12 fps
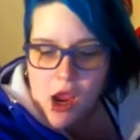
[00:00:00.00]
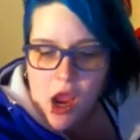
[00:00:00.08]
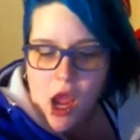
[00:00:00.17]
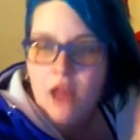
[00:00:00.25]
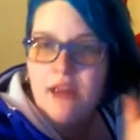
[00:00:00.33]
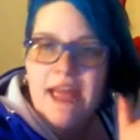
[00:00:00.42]

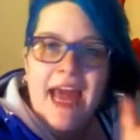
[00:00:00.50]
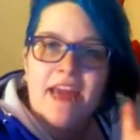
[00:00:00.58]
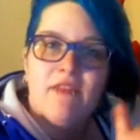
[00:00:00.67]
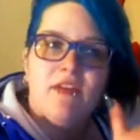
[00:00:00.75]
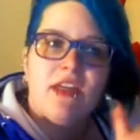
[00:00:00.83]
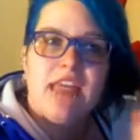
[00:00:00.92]
a lack of
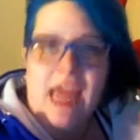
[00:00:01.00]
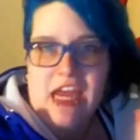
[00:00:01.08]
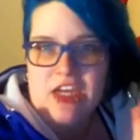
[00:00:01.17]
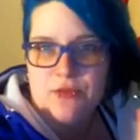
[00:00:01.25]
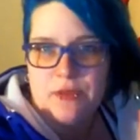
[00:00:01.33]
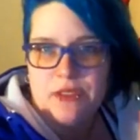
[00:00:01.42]

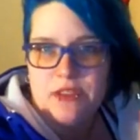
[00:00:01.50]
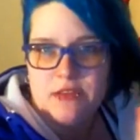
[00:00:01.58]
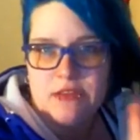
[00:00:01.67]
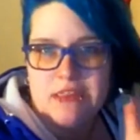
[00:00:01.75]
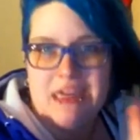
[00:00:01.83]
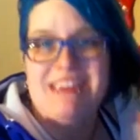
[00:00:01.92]
engagement
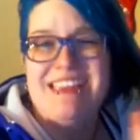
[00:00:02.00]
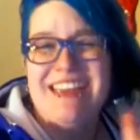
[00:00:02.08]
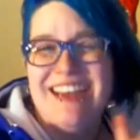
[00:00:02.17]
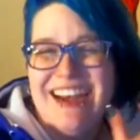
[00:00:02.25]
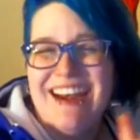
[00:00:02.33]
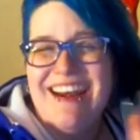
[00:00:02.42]
doesn't
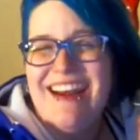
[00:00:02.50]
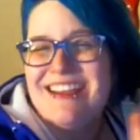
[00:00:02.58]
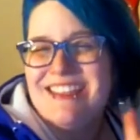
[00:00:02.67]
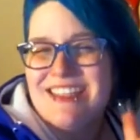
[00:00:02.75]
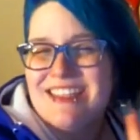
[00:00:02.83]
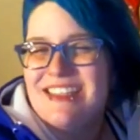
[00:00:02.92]

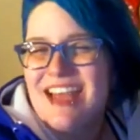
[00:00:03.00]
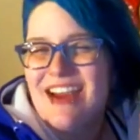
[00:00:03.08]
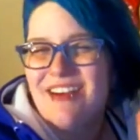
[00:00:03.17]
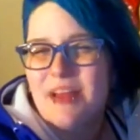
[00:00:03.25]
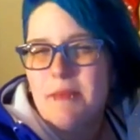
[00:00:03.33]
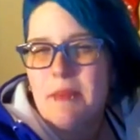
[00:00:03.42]

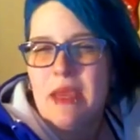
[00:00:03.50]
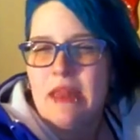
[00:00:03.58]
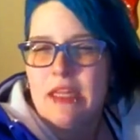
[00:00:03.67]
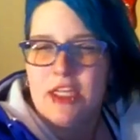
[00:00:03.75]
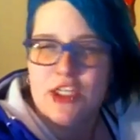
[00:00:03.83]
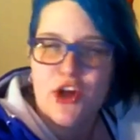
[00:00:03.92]
necessarily mean
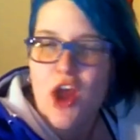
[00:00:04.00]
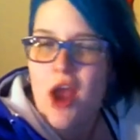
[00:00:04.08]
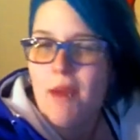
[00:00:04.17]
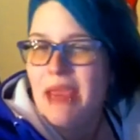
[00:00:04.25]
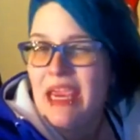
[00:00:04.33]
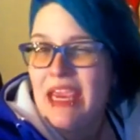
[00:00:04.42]
that you're not
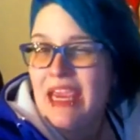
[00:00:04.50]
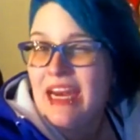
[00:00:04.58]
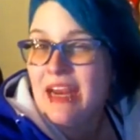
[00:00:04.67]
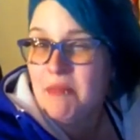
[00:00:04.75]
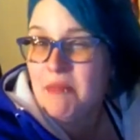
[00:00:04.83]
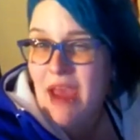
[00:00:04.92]
making an
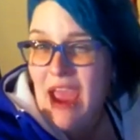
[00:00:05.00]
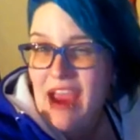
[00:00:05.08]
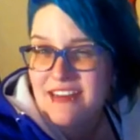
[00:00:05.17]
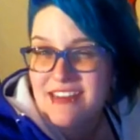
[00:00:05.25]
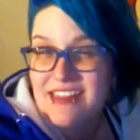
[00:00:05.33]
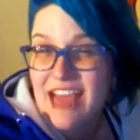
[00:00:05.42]

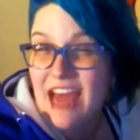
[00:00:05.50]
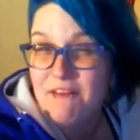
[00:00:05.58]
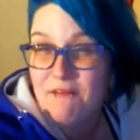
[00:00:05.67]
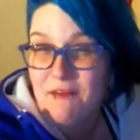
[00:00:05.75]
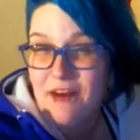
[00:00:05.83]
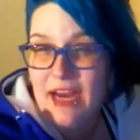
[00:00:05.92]
impact. It's kind of
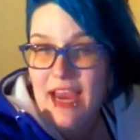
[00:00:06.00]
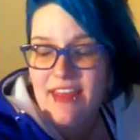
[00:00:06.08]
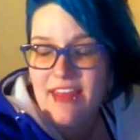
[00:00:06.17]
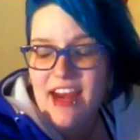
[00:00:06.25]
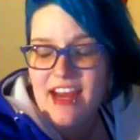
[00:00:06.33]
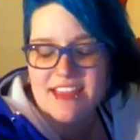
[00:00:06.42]
funny how
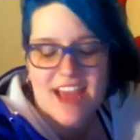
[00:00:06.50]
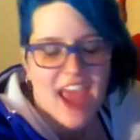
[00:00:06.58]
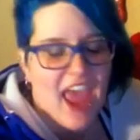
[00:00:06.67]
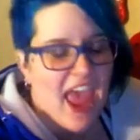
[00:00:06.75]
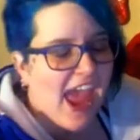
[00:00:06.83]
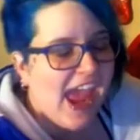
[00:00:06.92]
that is.
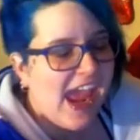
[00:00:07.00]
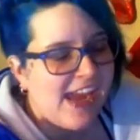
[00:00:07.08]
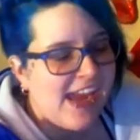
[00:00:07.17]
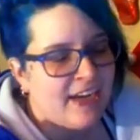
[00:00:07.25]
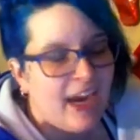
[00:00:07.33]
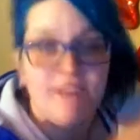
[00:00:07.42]

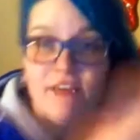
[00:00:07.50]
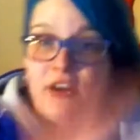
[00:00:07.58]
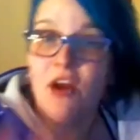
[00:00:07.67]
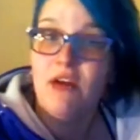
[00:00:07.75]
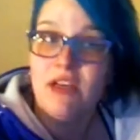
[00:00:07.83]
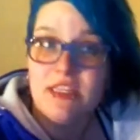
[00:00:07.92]
And I've
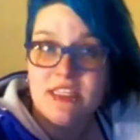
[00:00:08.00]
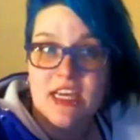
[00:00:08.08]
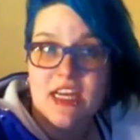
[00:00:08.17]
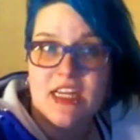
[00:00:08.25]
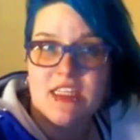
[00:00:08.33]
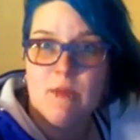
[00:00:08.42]
noticed
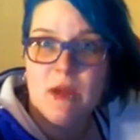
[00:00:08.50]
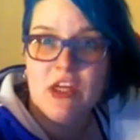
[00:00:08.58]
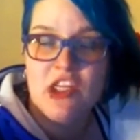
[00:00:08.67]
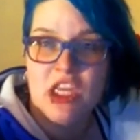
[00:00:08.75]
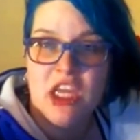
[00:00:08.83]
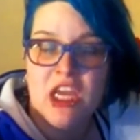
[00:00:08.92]
it,
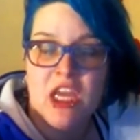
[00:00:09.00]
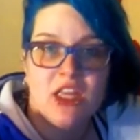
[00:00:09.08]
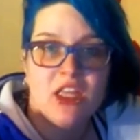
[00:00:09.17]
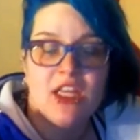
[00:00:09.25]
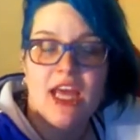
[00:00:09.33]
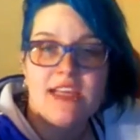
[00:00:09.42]
especially the
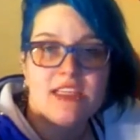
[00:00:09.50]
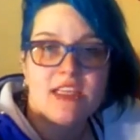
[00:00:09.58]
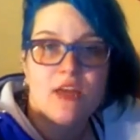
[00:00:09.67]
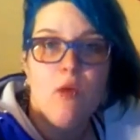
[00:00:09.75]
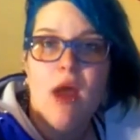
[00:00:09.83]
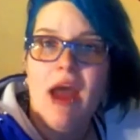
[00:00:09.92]
last
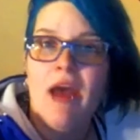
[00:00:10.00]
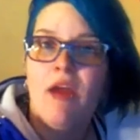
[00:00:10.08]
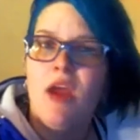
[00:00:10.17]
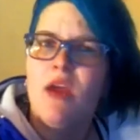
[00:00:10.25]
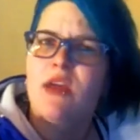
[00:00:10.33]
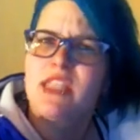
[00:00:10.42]
little while,
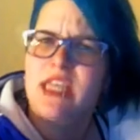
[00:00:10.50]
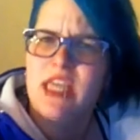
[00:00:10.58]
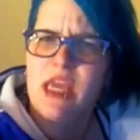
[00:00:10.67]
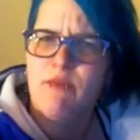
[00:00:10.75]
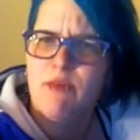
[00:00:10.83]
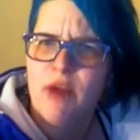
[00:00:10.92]
because I
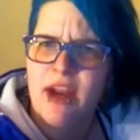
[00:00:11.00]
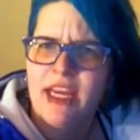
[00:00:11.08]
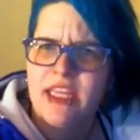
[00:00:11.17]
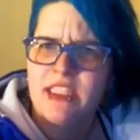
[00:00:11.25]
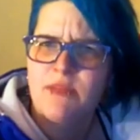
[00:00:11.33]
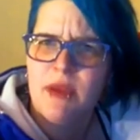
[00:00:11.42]
keep running
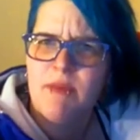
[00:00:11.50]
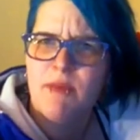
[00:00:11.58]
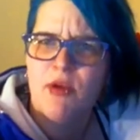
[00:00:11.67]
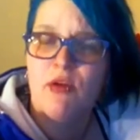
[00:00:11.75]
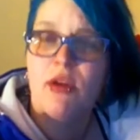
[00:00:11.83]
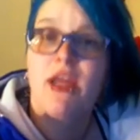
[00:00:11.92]
into people
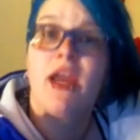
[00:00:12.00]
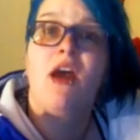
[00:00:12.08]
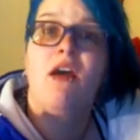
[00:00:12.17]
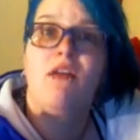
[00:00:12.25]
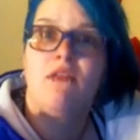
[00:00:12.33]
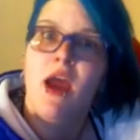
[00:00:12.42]
who are like,
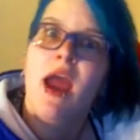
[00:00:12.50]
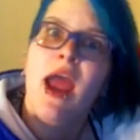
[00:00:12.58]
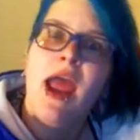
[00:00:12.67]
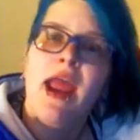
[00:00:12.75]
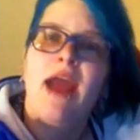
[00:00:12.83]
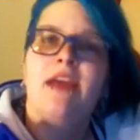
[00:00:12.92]
oh,
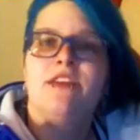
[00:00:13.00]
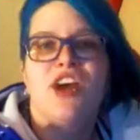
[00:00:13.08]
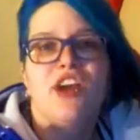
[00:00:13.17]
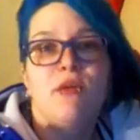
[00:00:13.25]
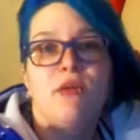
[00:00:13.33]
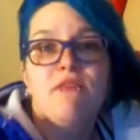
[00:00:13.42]
hey, I saw
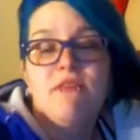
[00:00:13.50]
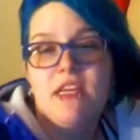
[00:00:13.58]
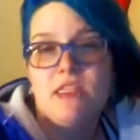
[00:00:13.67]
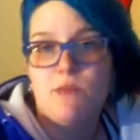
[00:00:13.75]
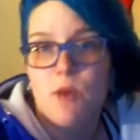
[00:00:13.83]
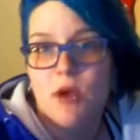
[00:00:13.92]
you on
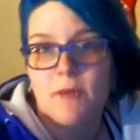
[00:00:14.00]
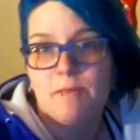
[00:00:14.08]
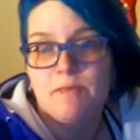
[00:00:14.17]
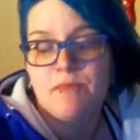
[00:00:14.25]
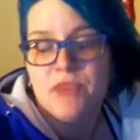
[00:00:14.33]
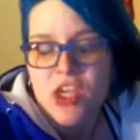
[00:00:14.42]
Facebook.
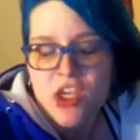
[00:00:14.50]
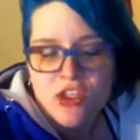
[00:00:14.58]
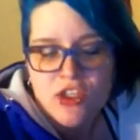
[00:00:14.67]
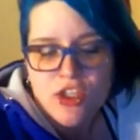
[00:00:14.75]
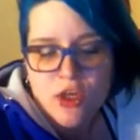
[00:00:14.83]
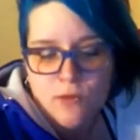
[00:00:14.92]

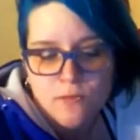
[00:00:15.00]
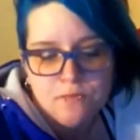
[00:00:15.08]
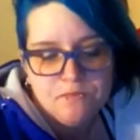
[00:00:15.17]
So